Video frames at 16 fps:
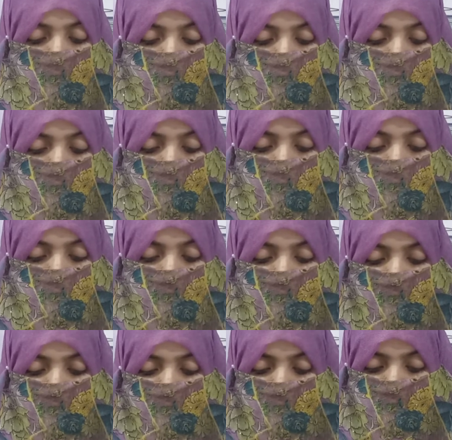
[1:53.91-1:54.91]
to download
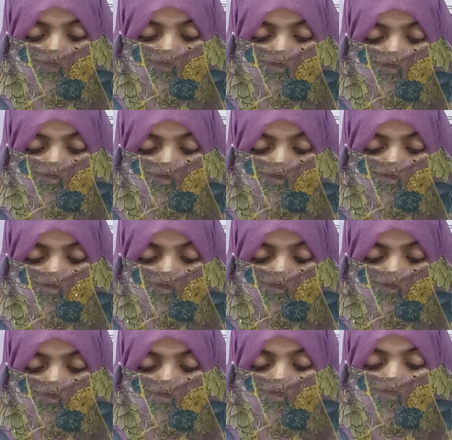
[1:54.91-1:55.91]
an app on
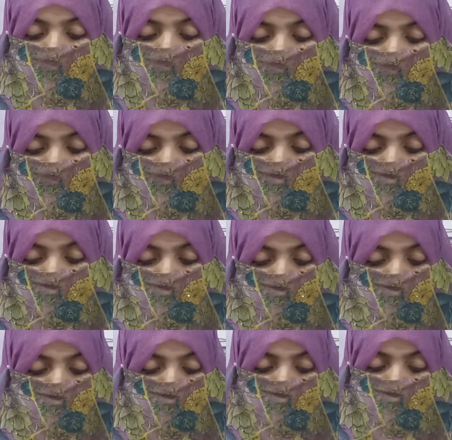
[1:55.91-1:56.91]
the Google App Store
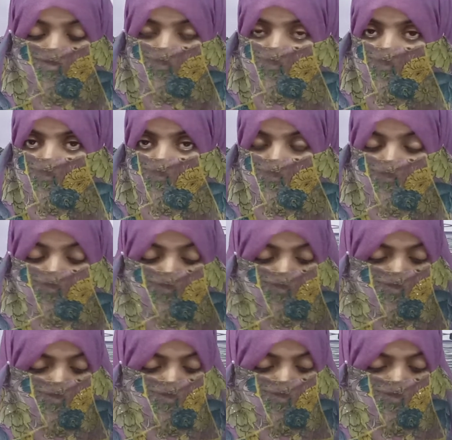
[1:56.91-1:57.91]
or Google Play.
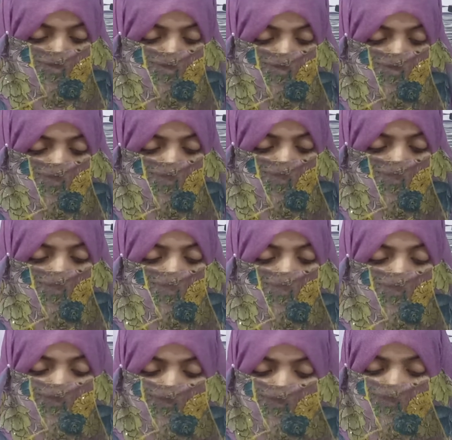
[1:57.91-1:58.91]

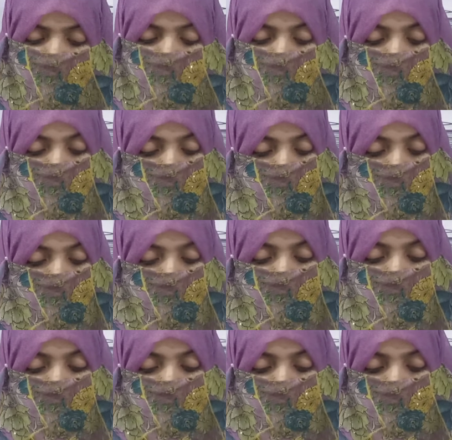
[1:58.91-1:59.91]
Authenticate
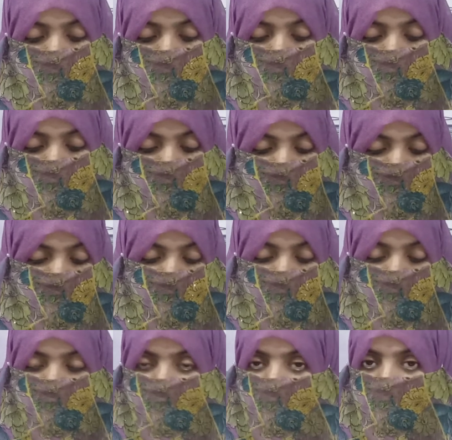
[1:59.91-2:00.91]
online accounts and
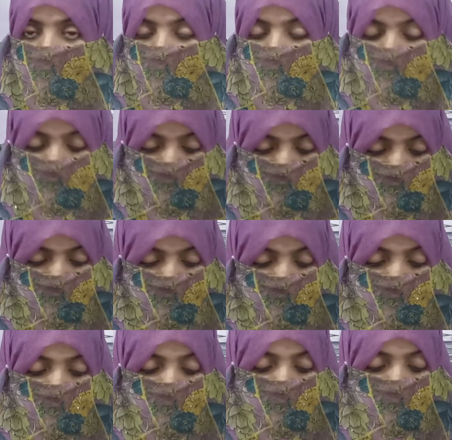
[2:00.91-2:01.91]
verify login
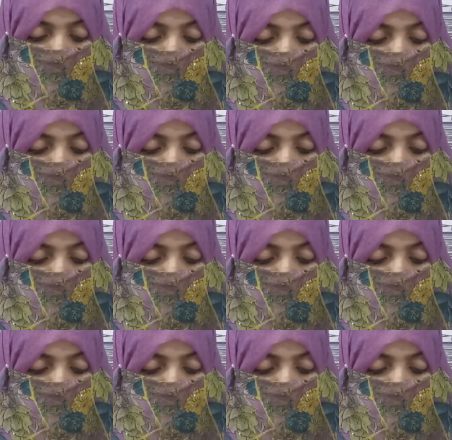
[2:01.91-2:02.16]
details.